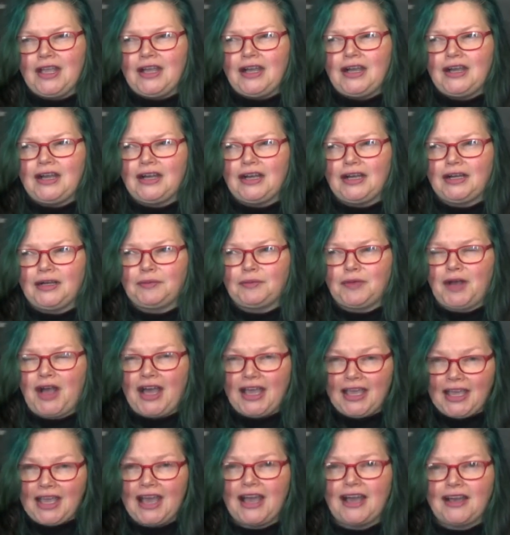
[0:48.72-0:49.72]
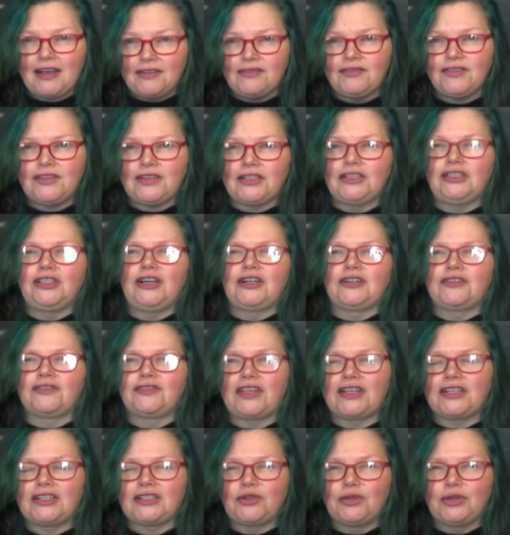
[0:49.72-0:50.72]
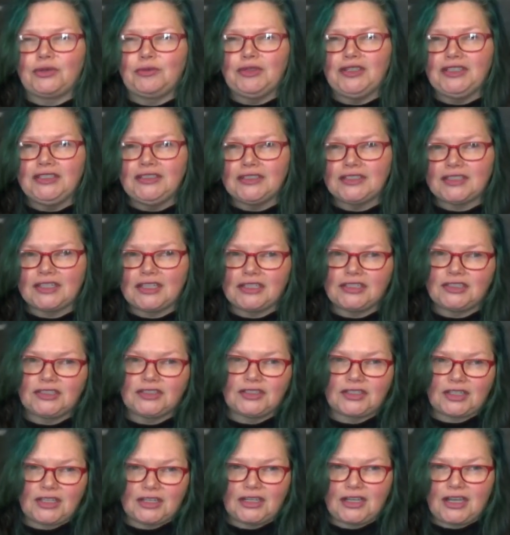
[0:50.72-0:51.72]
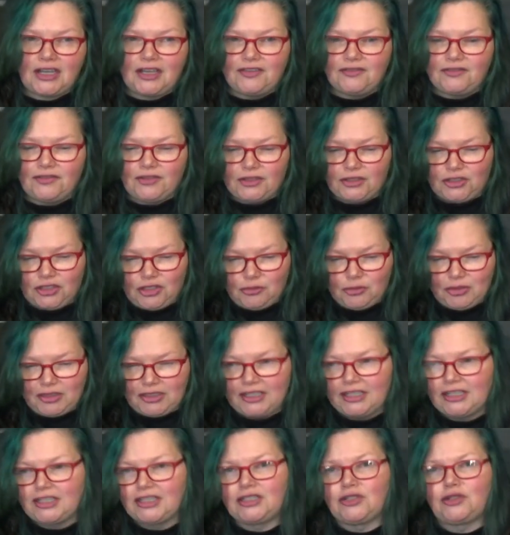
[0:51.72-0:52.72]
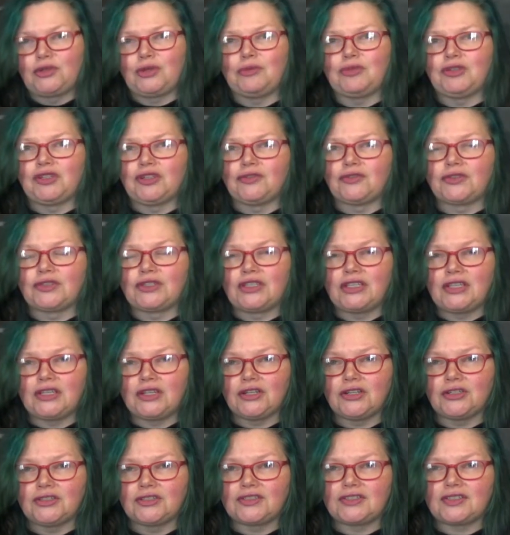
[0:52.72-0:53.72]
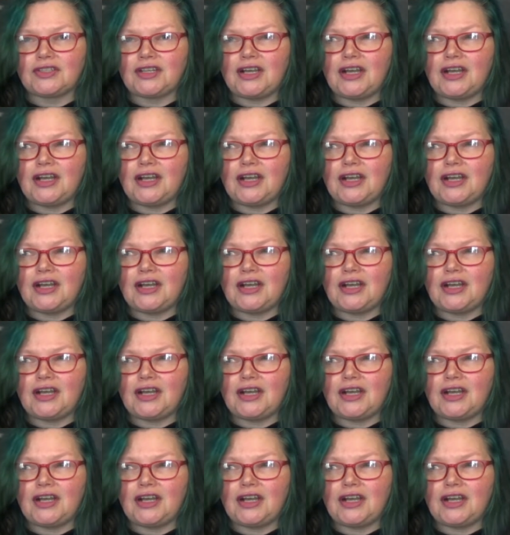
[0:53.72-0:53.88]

I have a lot of that equipment, and I've accumulated equipment over the years.